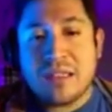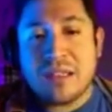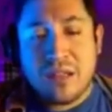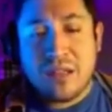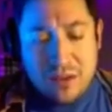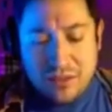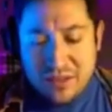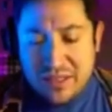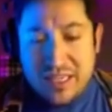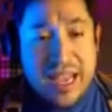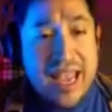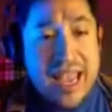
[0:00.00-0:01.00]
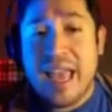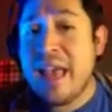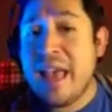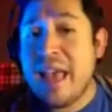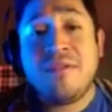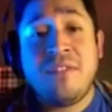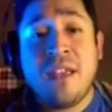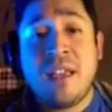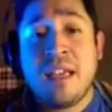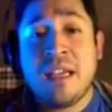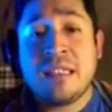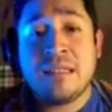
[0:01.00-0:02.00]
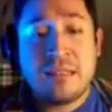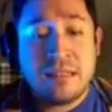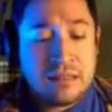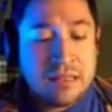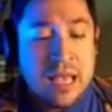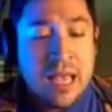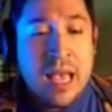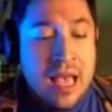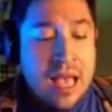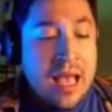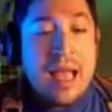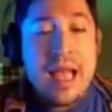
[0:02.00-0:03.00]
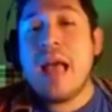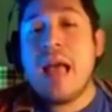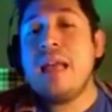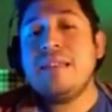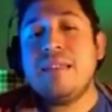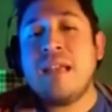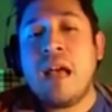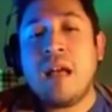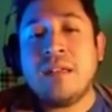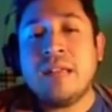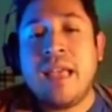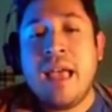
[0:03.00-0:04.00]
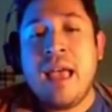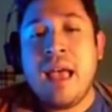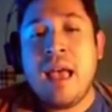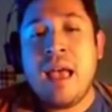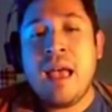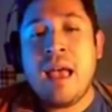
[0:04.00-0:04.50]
as close to heaven as I'll get.